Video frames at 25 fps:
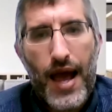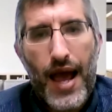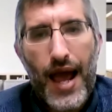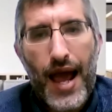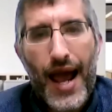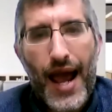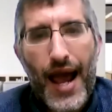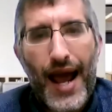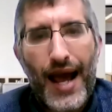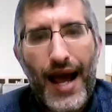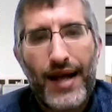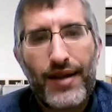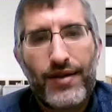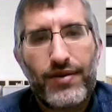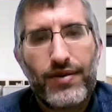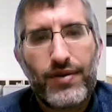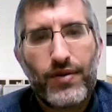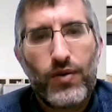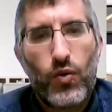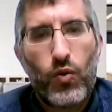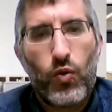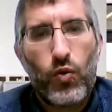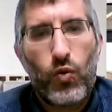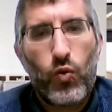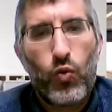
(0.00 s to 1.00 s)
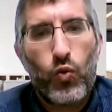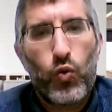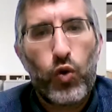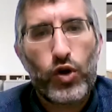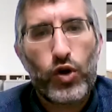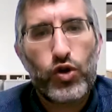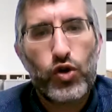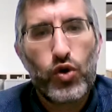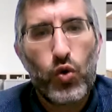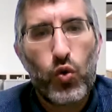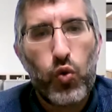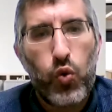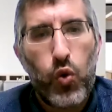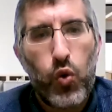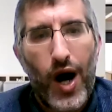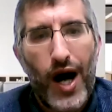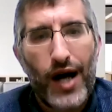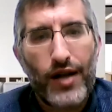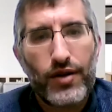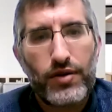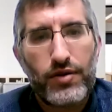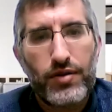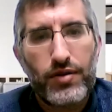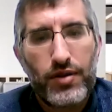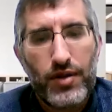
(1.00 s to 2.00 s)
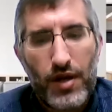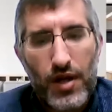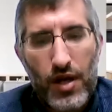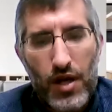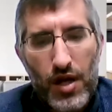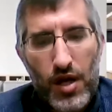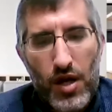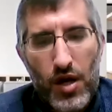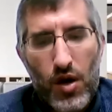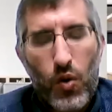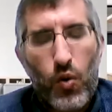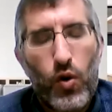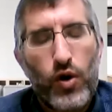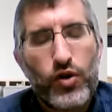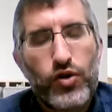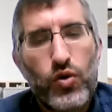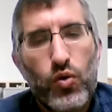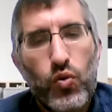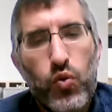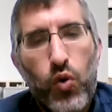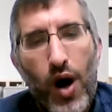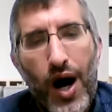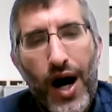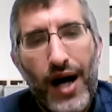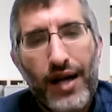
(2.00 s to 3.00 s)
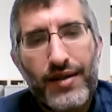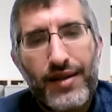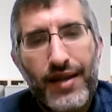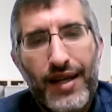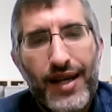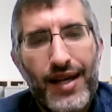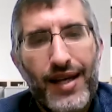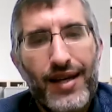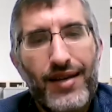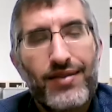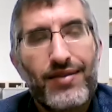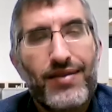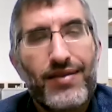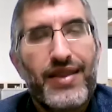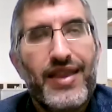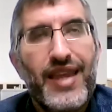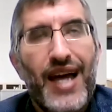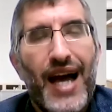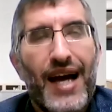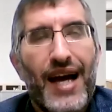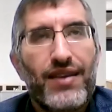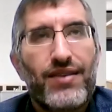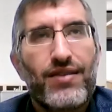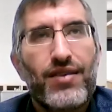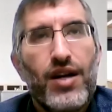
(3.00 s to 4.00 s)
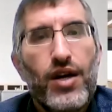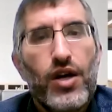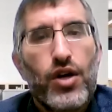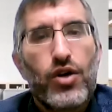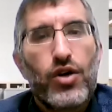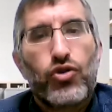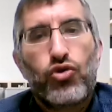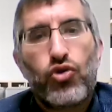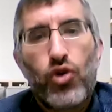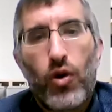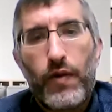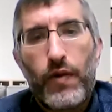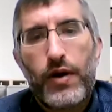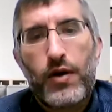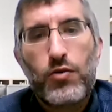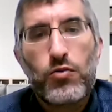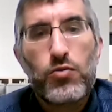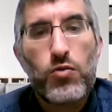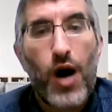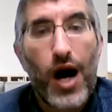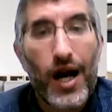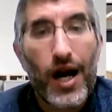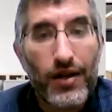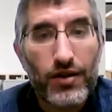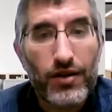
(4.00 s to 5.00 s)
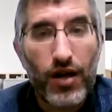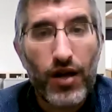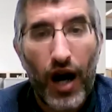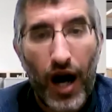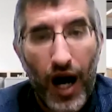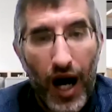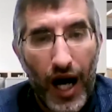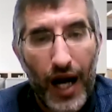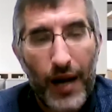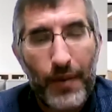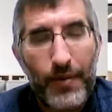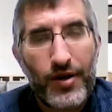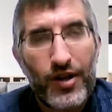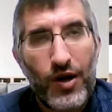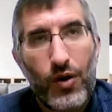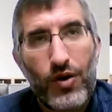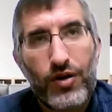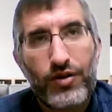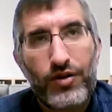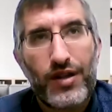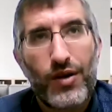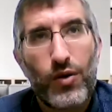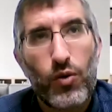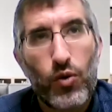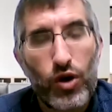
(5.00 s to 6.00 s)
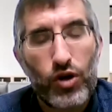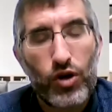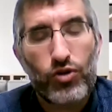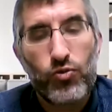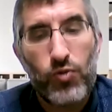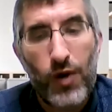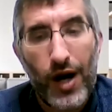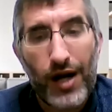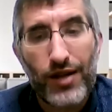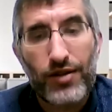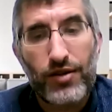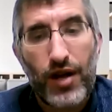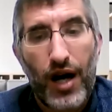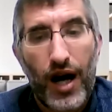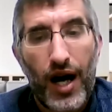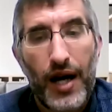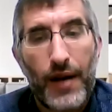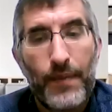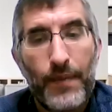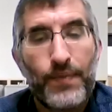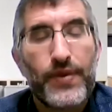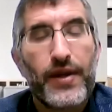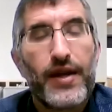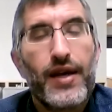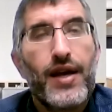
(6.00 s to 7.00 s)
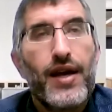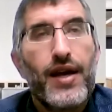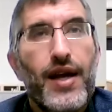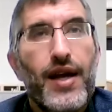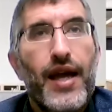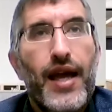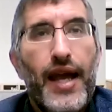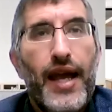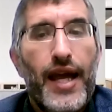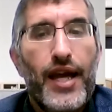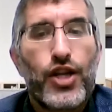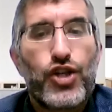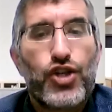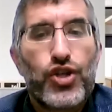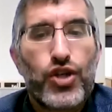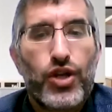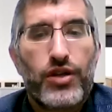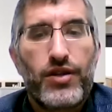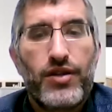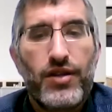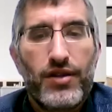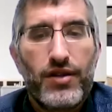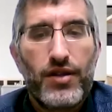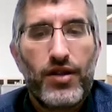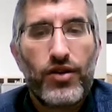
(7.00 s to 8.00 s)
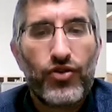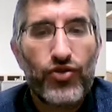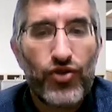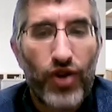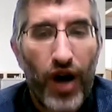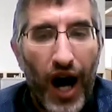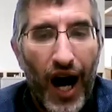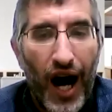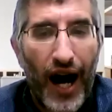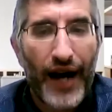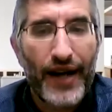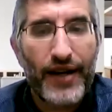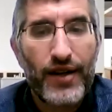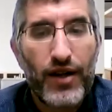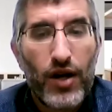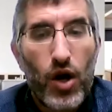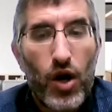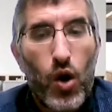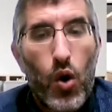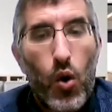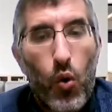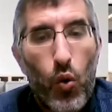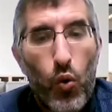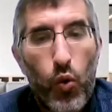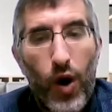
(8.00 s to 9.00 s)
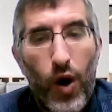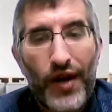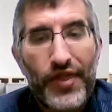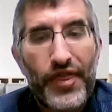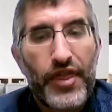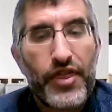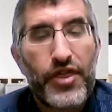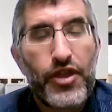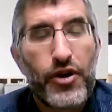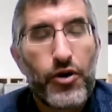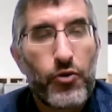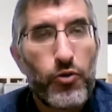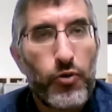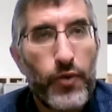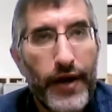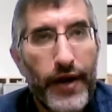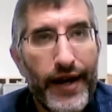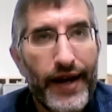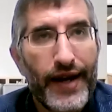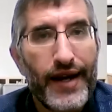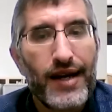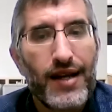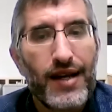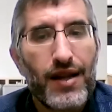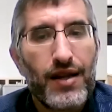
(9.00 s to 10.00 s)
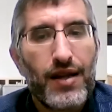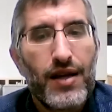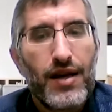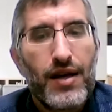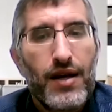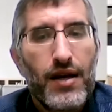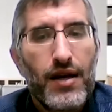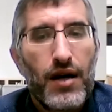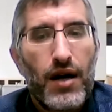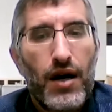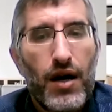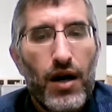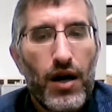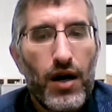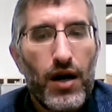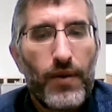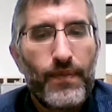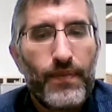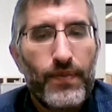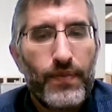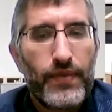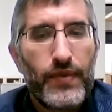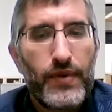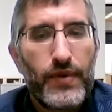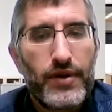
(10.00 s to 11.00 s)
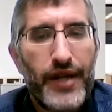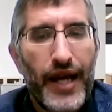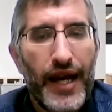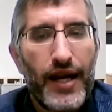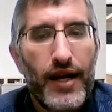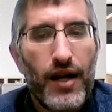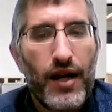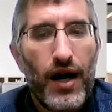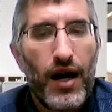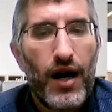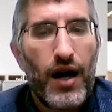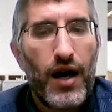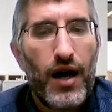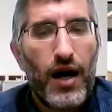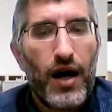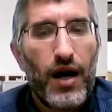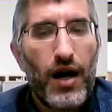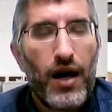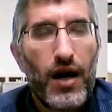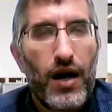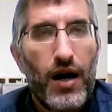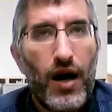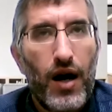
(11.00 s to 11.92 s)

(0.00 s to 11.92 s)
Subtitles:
And what you want is that during runtime, and notice the word runtime, it should decide what the real data